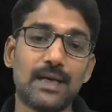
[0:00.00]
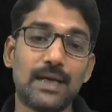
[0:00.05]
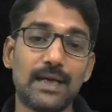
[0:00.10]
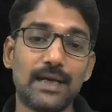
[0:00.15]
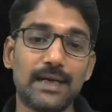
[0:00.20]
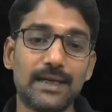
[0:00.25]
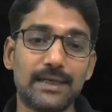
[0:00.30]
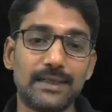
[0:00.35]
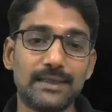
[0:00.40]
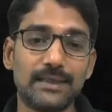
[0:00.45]

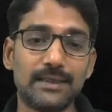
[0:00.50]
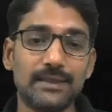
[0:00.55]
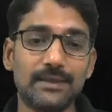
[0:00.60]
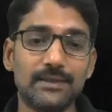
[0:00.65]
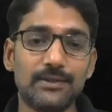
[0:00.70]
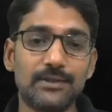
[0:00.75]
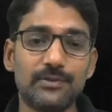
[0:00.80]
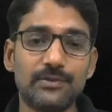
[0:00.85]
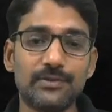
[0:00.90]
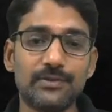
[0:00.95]
and
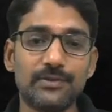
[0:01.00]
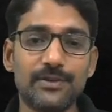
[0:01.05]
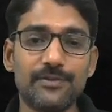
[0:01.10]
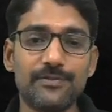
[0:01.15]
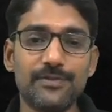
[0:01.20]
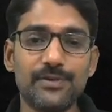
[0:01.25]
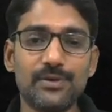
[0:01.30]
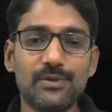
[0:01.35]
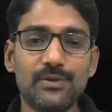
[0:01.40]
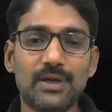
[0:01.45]
if
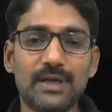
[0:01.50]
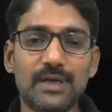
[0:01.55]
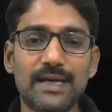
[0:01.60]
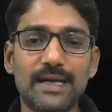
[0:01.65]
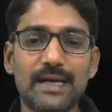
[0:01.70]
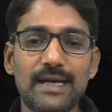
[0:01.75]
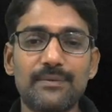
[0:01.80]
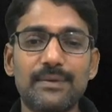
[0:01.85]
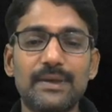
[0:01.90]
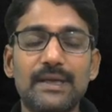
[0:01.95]
you are
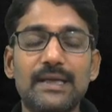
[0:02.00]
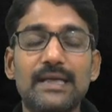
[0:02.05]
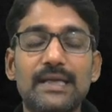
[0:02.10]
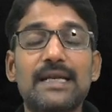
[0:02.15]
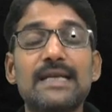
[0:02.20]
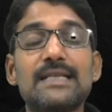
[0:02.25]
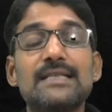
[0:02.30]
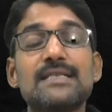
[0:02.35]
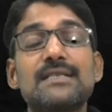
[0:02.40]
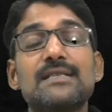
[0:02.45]
having
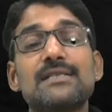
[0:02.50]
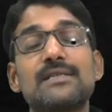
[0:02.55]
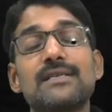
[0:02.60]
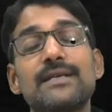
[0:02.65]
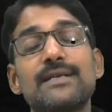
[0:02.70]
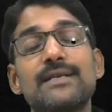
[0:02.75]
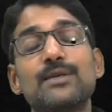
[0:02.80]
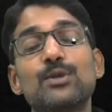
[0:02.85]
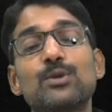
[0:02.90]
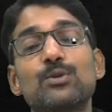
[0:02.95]

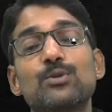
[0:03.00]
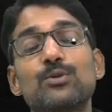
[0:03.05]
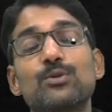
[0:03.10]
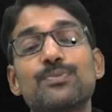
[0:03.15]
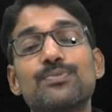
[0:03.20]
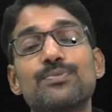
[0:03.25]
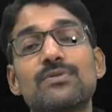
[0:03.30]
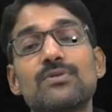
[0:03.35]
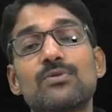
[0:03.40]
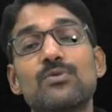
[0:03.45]
nested
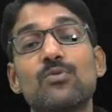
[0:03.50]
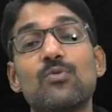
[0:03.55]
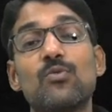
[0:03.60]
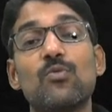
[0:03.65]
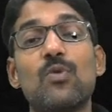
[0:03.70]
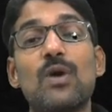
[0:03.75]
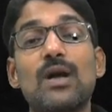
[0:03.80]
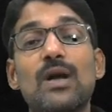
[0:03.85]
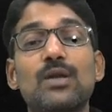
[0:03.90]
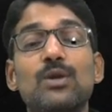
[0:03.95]
loops
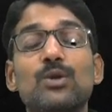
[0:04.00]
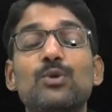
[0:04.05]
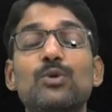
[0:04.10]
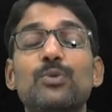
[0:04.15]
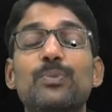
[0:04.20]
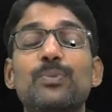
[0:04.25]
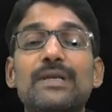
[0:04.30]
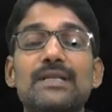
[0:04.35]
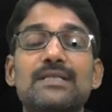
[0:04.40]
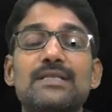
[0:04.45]
one
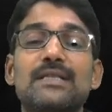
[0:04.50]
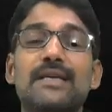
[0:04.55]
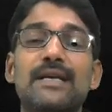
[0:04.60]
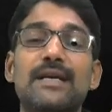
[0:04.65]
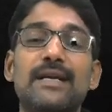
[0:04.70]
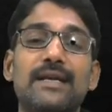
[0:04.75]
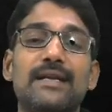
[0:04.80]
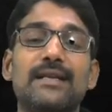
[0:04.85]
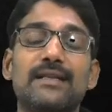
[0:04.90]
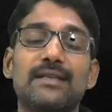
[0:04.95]
loop
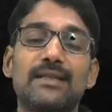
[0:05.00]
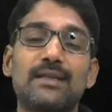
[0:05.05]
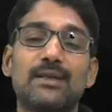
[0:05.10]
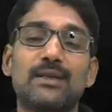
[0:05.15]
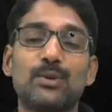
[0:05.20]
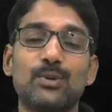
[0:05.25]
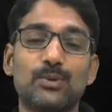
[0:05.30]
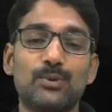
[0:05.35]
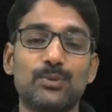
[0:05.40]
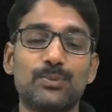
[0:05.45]
inside another
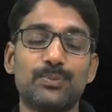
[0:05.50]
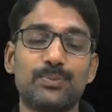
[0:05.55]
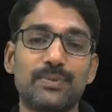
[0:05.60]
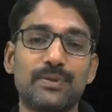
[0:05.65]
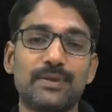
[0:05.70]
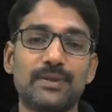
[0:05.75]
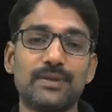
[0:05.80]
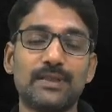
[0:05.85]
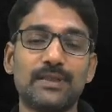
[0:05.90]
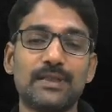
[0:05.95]
loop
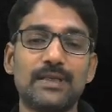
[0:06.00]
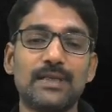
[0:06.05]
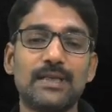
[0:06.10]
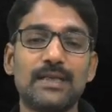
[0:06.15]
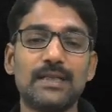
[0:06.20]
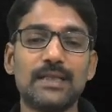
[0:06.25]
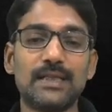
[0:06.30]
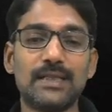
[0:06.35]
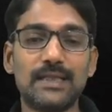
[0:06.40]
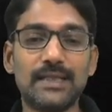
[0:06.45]

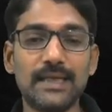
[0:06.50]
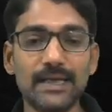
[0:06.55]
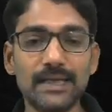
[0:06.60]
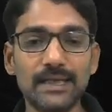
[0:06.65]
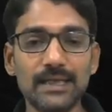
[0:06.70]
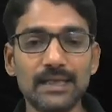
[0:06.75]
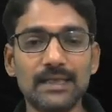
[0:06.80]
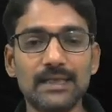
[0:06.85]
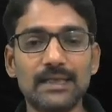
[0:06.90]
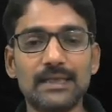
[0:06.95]
then
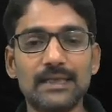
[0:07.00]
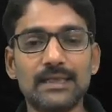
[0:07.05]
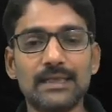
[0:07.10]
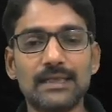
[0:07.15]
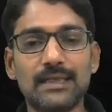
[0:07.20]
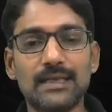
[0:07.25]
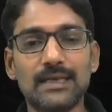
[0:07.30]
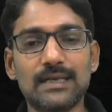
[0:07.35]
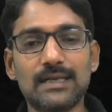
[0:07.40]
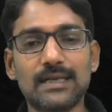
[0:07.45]

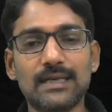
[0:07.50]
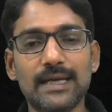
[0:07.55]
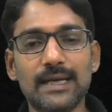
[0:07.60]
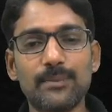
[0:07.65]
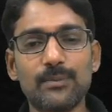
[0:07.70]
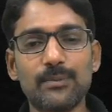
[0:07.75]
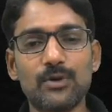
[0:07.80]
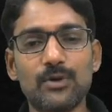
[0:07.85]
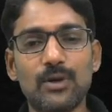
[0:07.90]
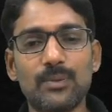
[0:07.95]
the
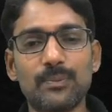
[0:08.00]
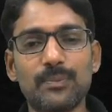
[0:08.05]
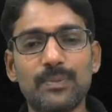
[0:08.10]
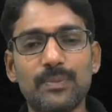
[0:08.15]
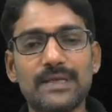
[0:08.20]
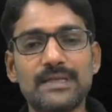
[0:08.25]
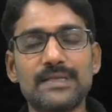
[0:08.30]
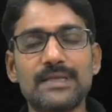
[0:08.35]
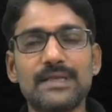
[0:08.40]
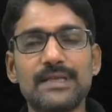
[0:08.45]
time
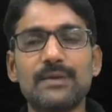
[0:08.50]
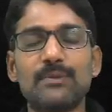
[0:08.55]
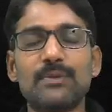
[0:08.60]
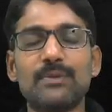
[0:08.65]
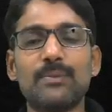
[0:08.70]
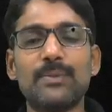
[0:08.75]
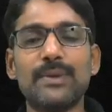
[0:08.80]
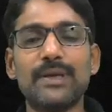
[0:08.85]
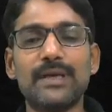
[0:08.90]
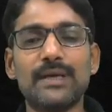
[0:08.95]
complexity
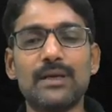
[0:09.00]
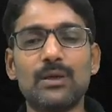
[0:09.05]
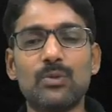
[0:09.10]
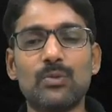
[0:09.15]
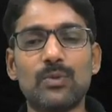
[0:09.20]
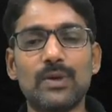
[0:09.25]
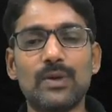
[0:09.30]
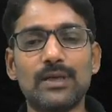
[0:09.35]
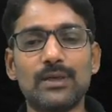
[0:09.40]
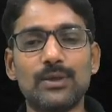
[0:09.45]
will be
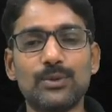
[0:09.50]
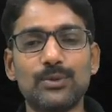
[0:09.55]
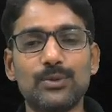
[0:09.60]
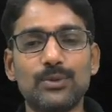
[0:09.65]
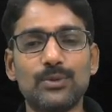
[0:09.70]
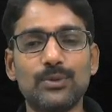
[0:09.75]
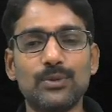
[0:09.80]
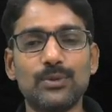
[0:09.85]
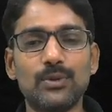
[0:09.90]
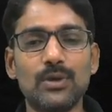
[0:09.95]
equal to
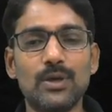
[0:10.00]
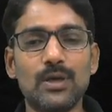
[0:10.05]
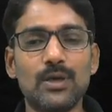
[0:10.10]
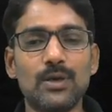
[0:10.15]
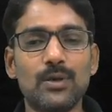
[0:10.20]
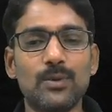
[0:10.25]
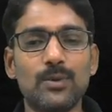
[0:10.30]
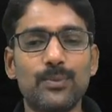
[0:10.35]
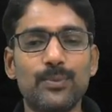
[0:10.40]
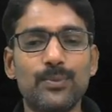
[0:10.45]

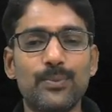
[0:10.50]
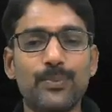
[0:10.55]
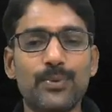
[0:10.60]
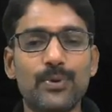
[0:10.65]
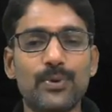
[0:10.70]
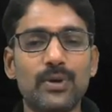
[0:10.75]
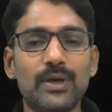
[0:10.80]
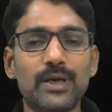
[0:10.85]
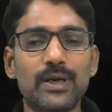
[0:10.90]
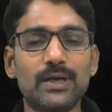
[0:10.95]

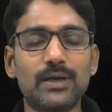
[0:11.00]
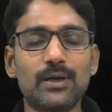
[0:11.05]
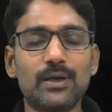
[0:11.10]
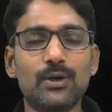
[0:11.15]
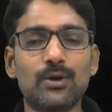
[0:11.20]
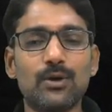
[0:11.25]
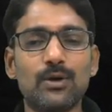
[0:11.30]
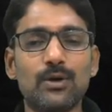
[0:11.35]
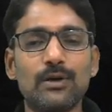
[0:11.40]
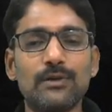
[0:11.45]
product
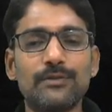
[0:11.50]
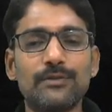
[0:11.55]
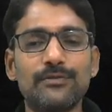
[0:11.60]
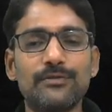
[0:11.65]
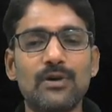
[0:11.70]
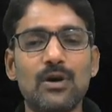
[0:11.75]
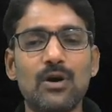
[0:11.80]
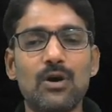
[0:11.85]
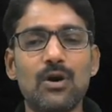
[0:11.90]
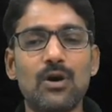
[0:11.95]
of
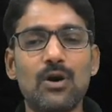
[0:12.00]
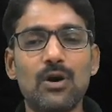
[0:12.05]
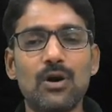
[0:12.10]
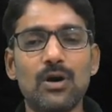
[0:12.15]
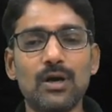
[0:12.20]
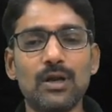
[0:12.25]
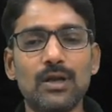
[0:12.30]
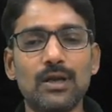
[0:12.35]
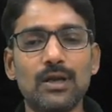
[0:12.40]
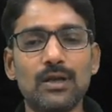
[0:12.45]

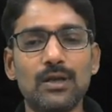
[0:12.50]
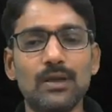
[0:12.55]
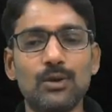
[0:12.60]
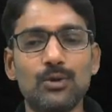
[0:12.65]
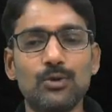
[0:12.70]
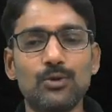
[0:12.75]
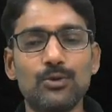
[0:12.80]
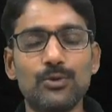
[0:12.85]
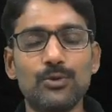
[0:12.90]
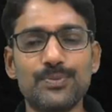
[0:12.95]
all
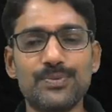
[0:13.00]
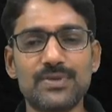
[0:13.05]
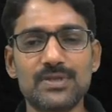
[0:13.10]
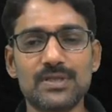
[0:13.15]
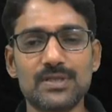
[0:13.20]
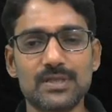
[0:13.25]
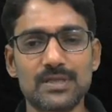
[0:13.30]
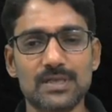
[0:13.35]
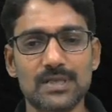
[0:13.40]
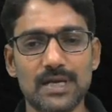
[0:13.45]
loops
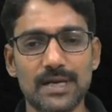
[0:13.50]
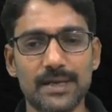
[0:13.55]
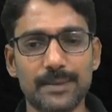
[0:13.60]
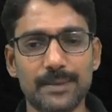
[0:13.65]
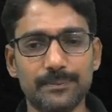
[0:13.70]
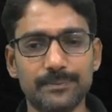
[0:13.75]
time.